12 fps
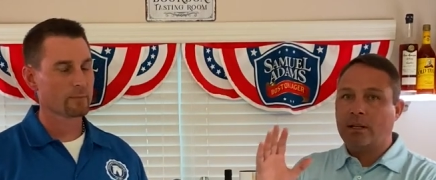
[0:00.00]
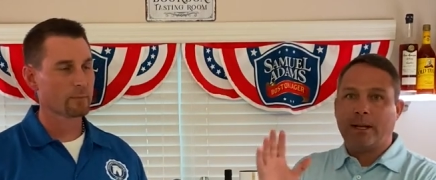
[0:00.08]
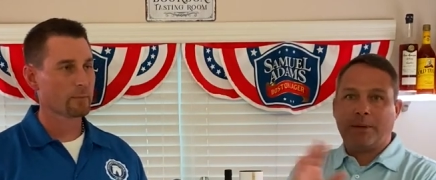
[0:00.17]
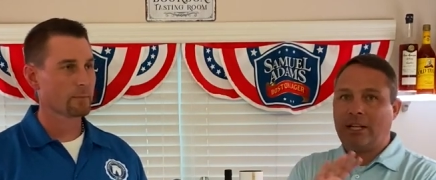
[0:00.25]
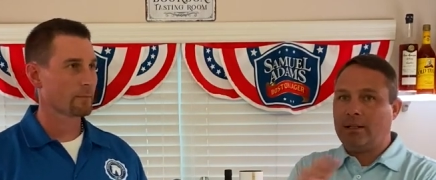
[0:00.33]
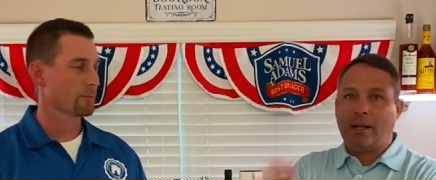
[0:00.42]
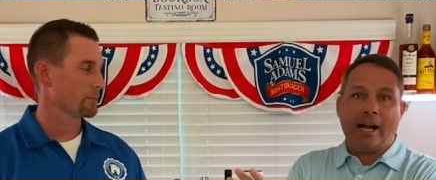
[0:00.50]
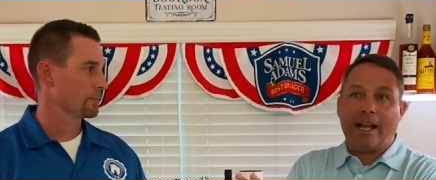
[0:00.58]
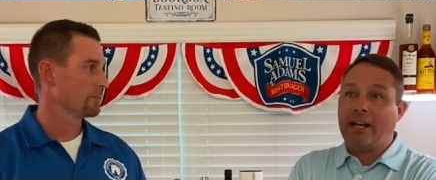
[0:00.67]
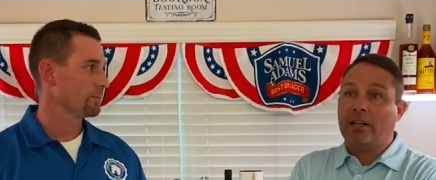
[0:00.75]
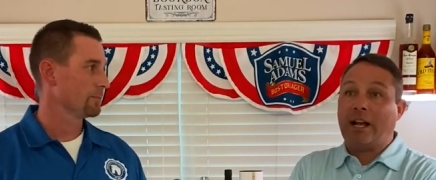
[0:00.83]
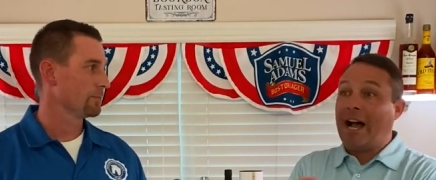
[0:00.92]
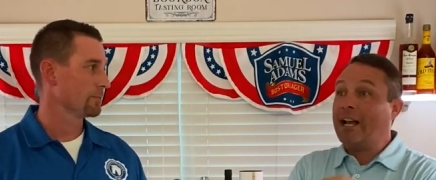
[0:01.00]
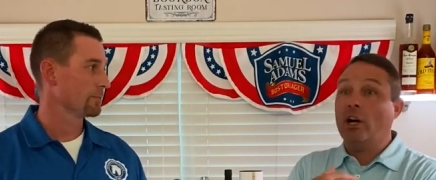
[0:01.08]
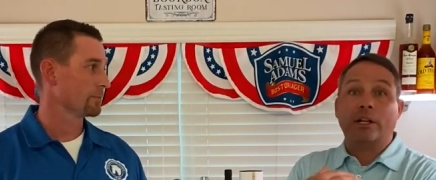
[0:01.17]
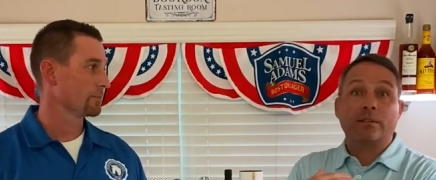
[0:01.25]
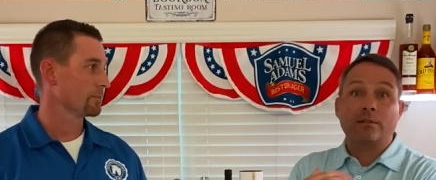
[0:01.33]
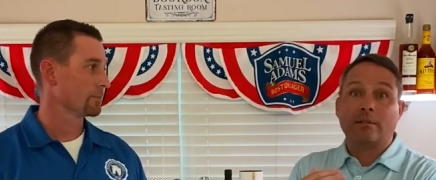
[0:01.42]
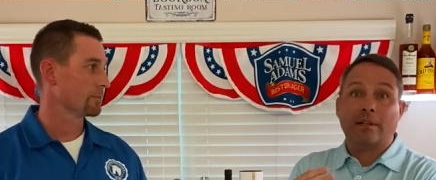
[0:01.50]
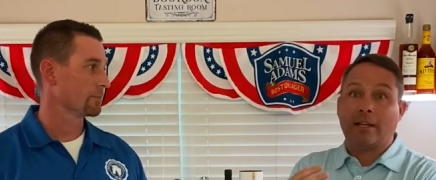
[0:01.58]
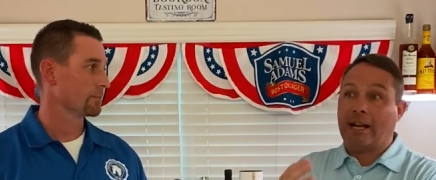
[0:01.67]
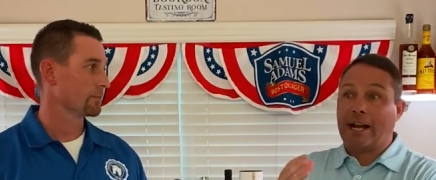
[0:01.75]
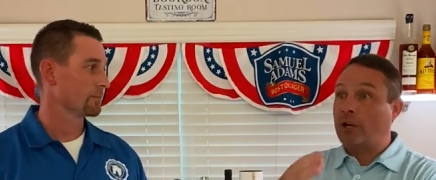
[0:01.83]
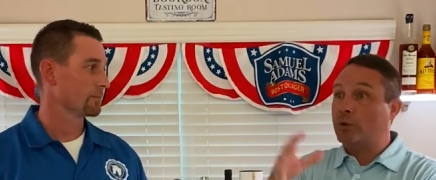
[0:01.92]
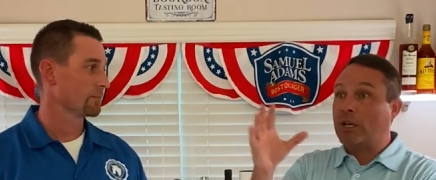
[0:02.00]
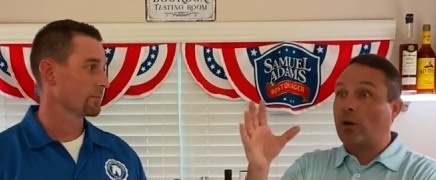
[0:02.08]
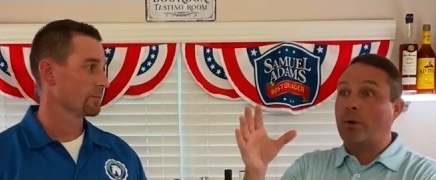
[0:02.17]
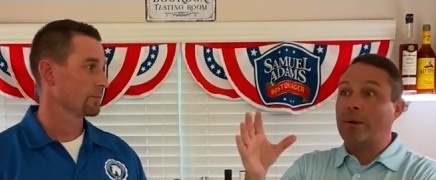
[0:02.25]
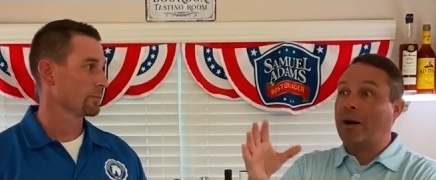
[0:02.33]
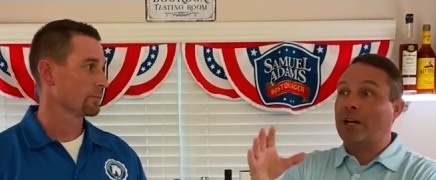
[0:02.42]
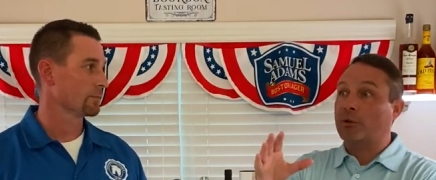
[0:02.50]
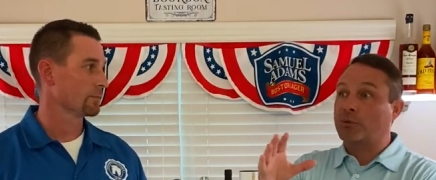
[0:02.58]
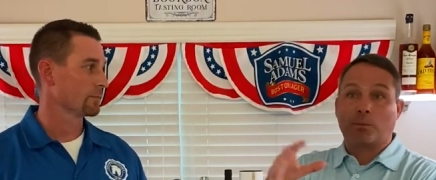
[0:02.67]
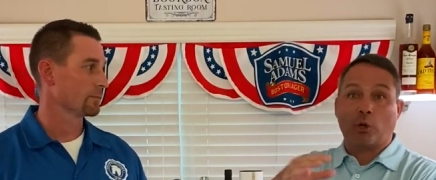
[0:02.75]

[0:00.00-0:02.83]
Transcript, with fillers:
Speaker 1: I mean, I, I hunt and I go take away bottles from